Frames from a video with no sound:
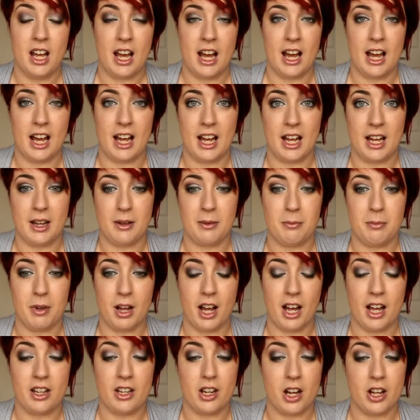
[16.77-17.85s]

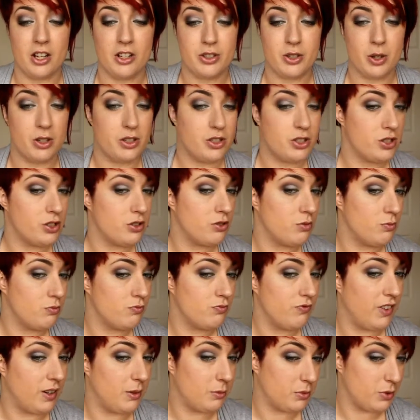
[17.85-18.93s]
so I just
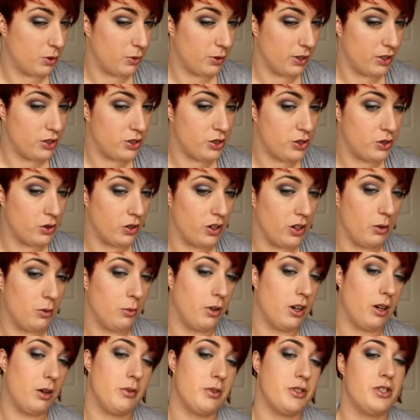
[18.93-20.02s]
filmed a quick tutorial
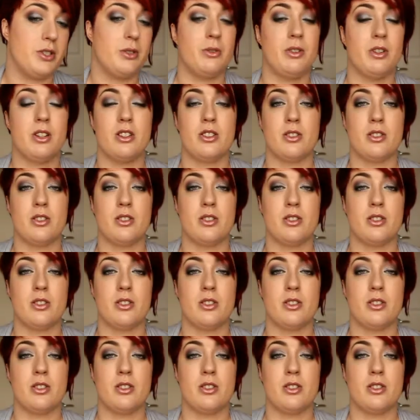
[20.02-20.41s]
while I was doing it,